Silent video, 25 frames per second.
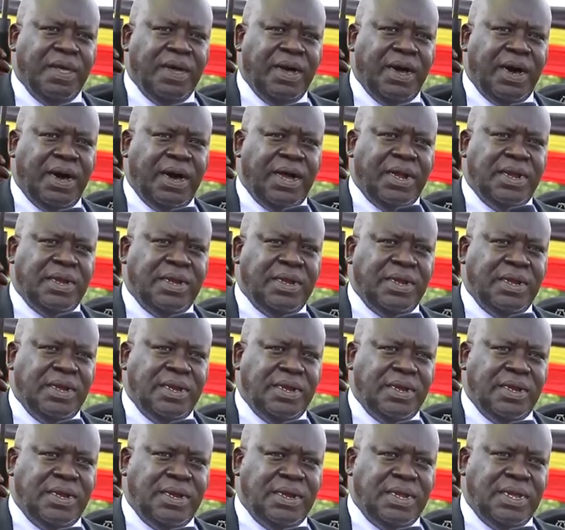And
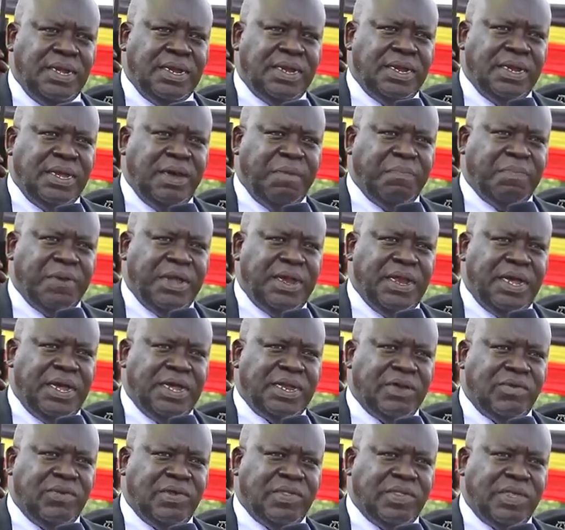it happened
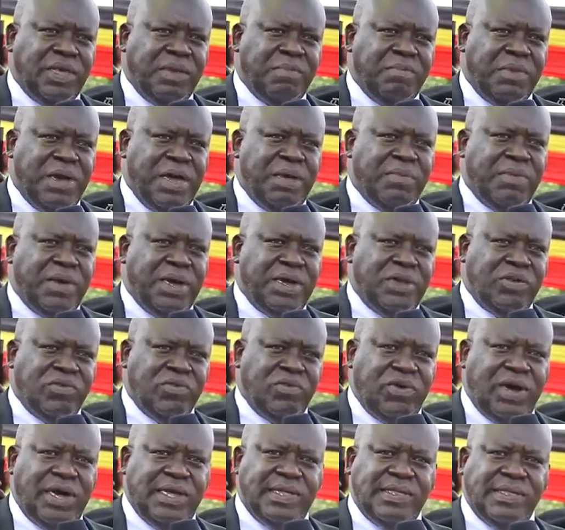that he was saying bye-bye
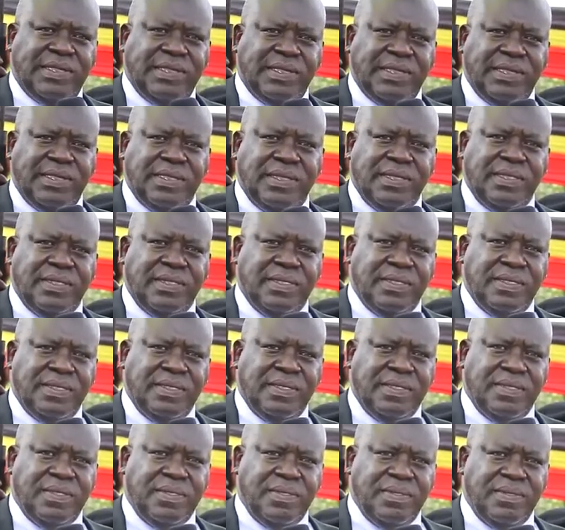to us,
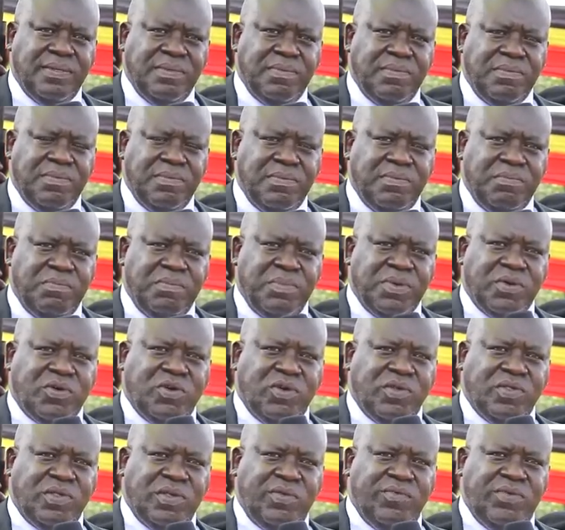
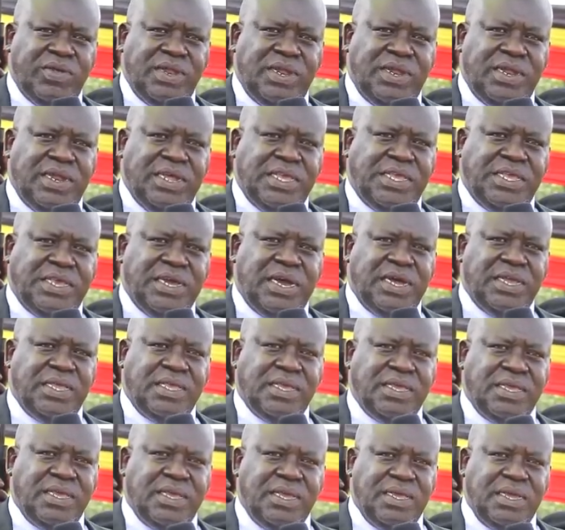because even in the
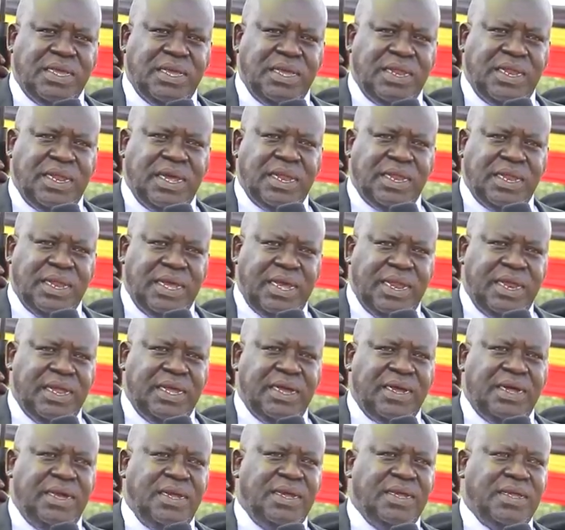church in that
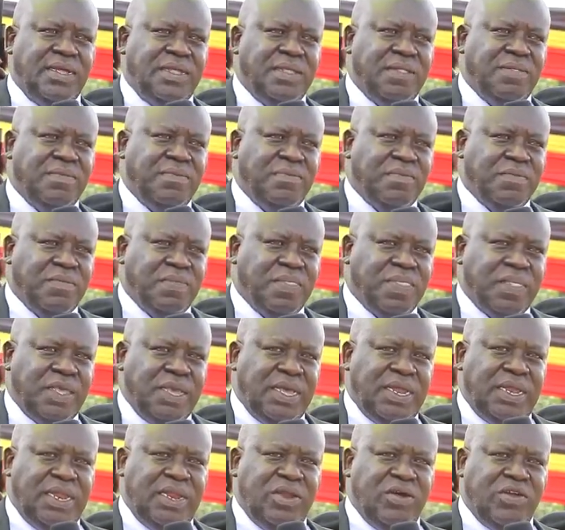area,
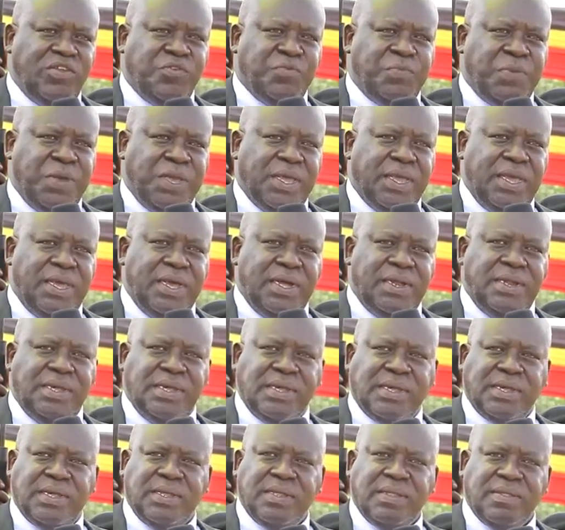he did not speak
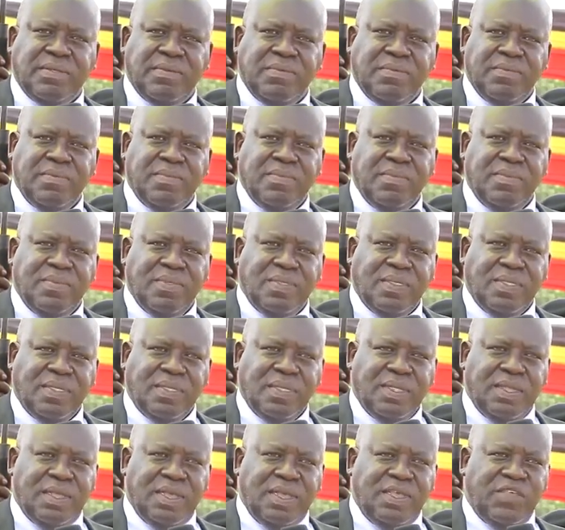English.
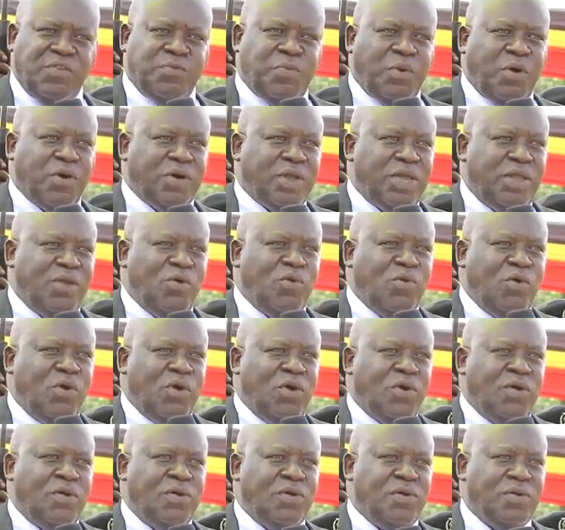He spoke in
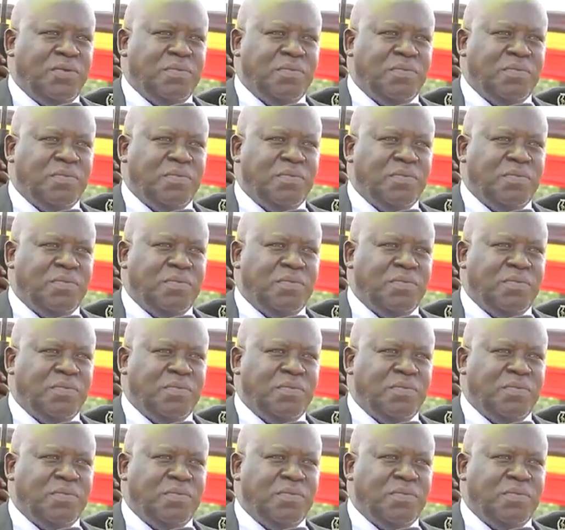Luo.